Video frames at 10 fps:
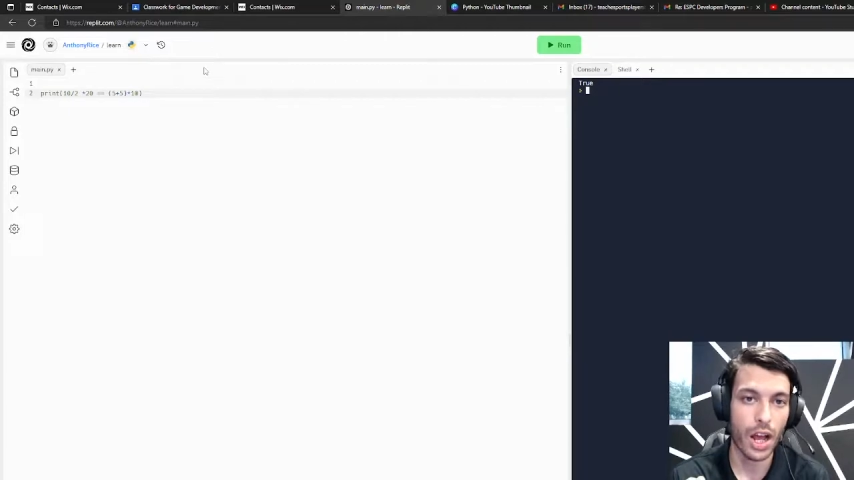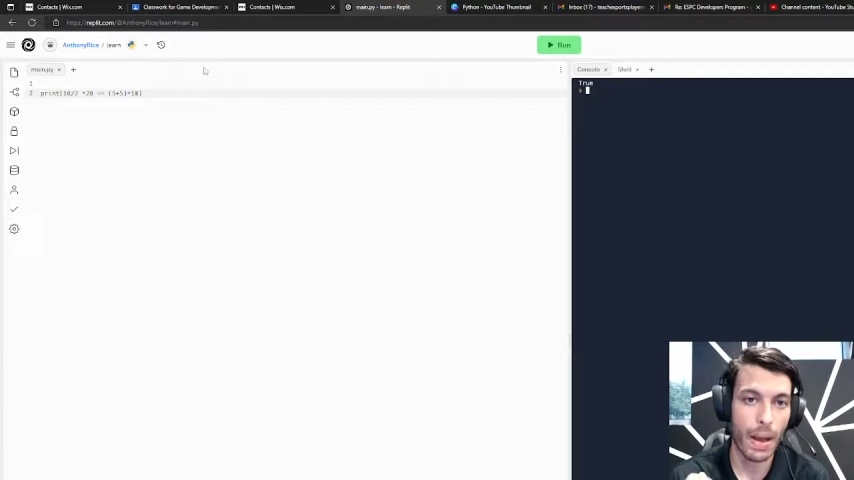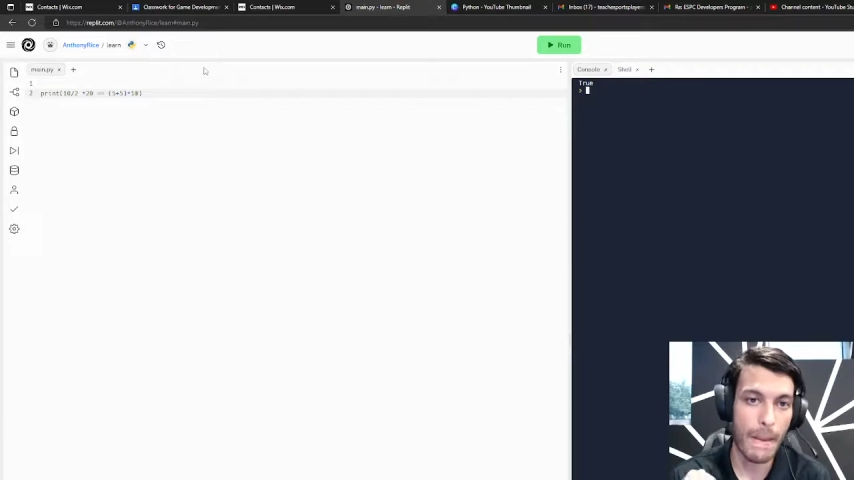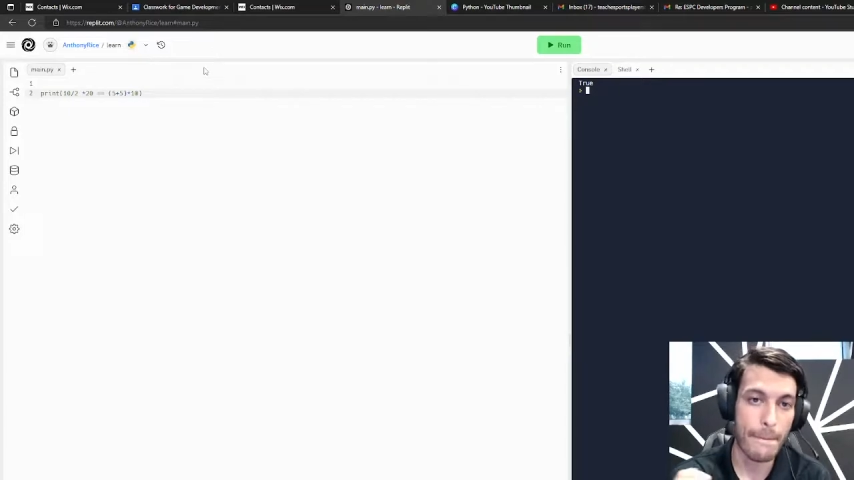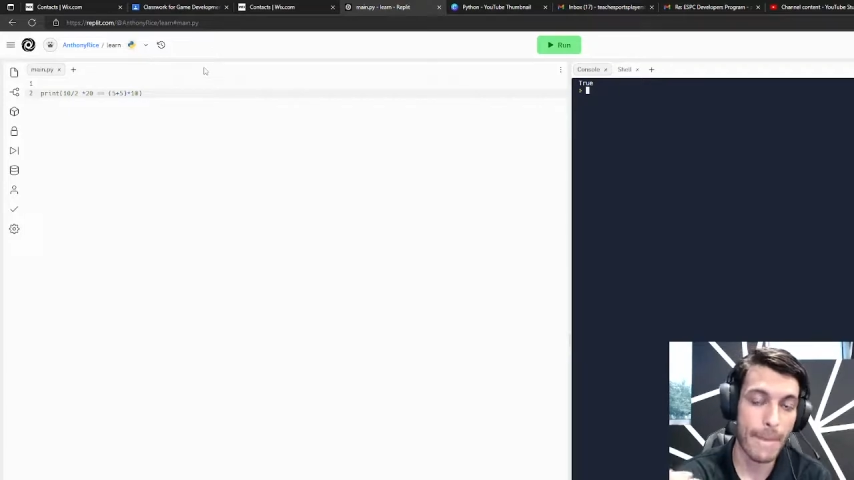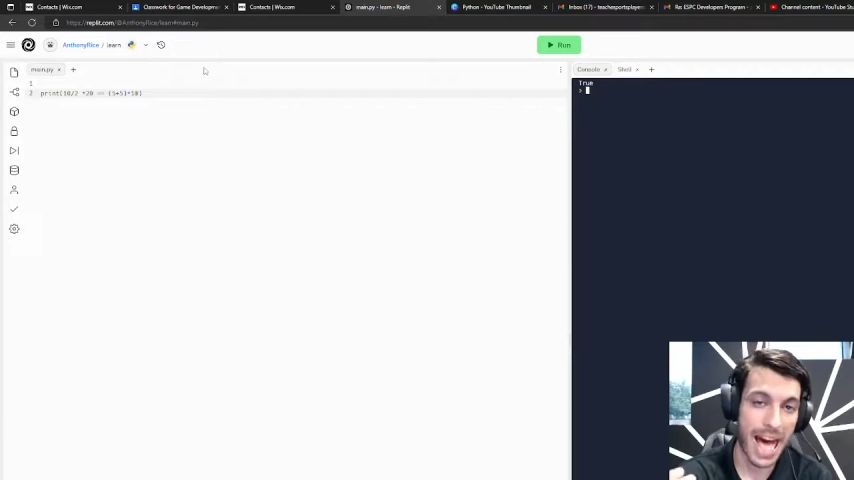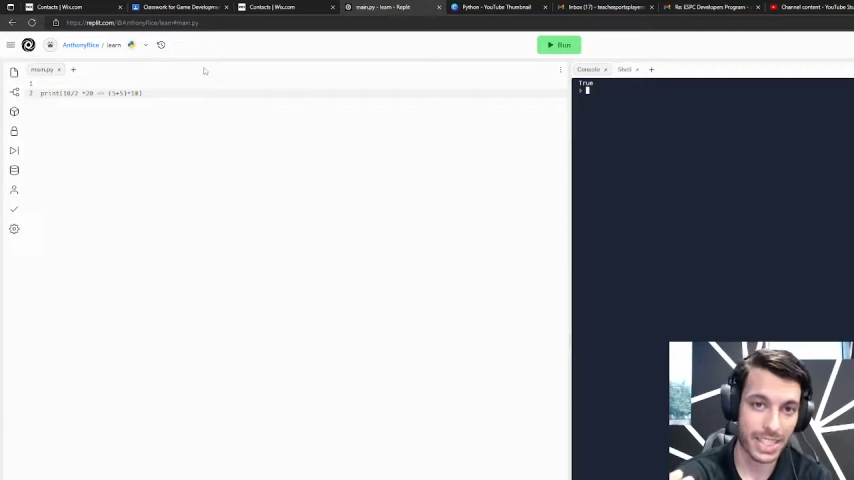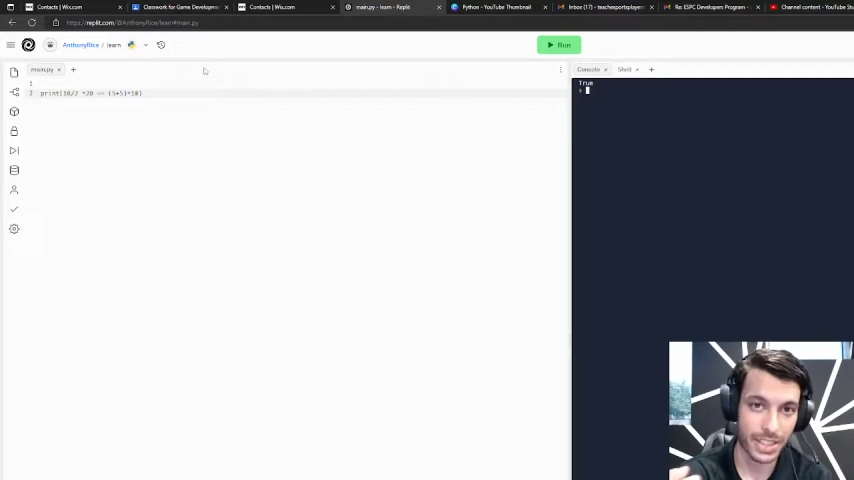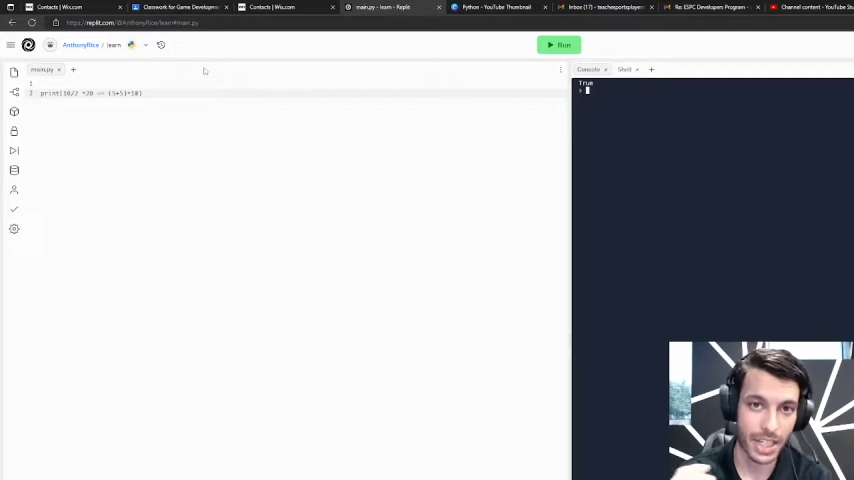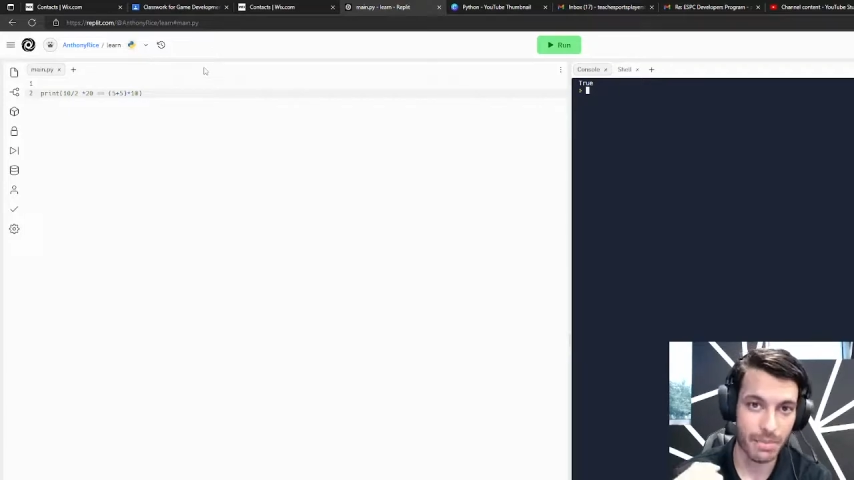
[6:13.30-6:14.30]
math
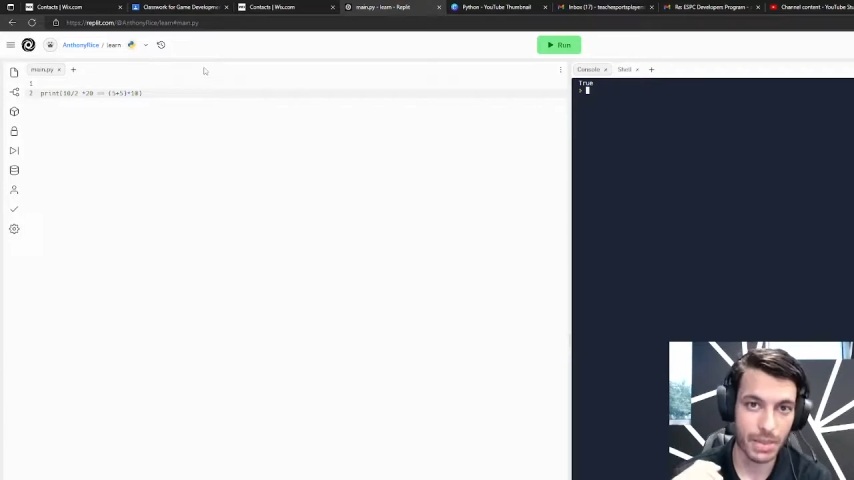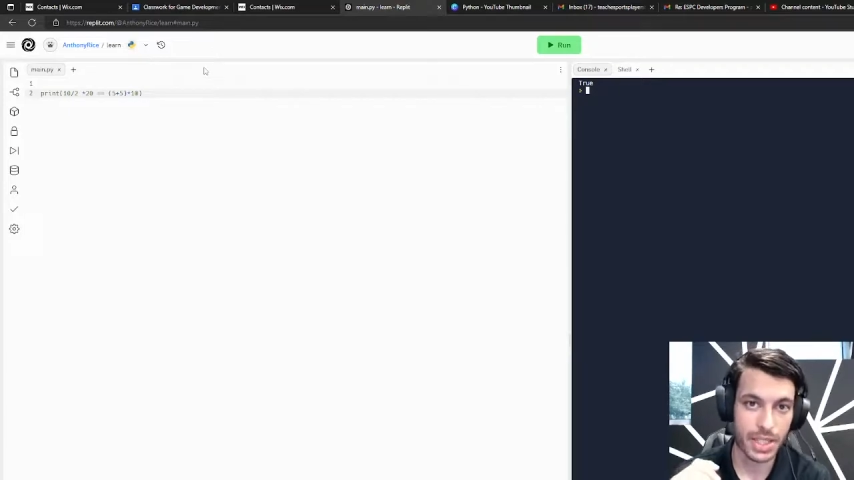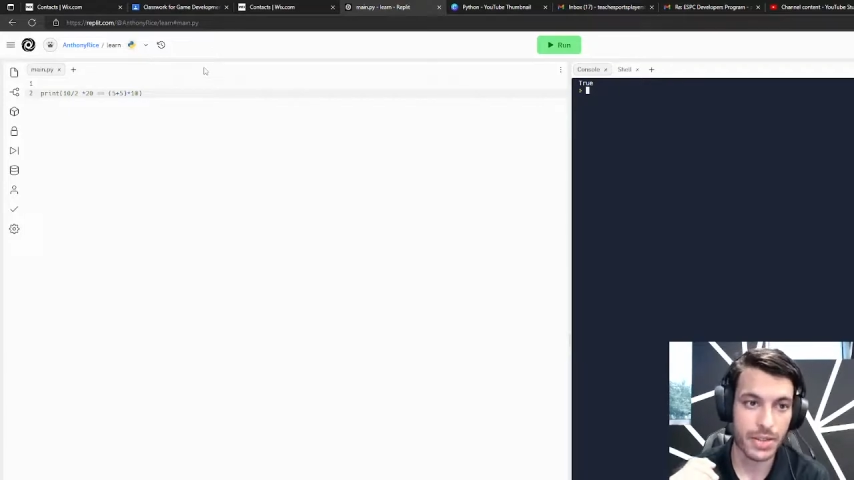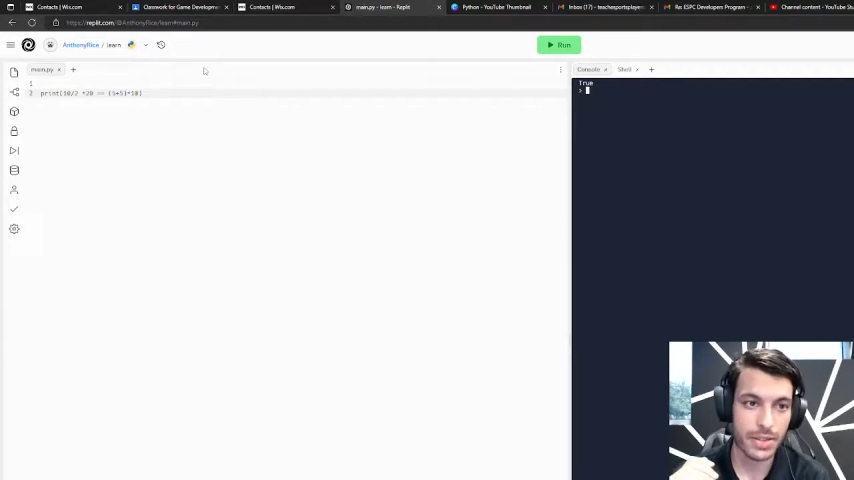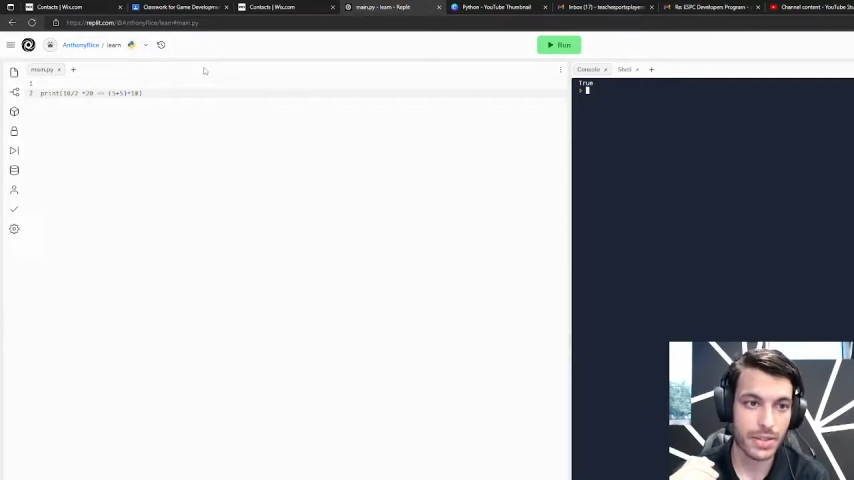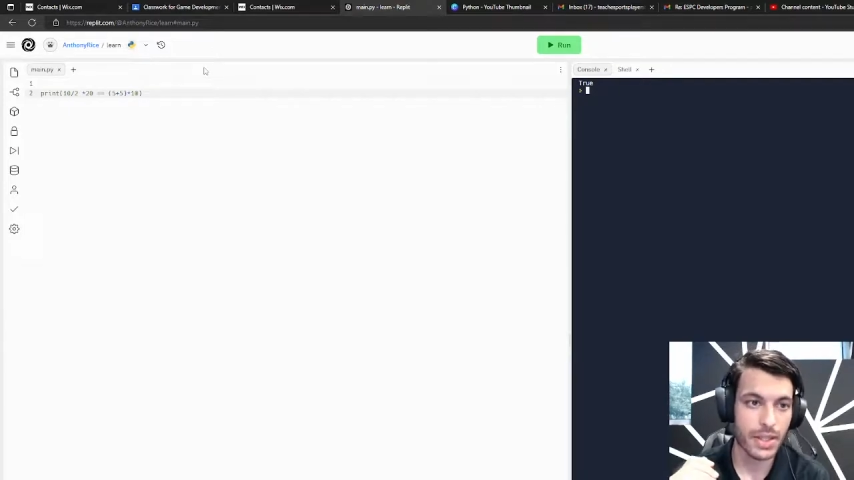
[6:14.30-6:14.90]
statements.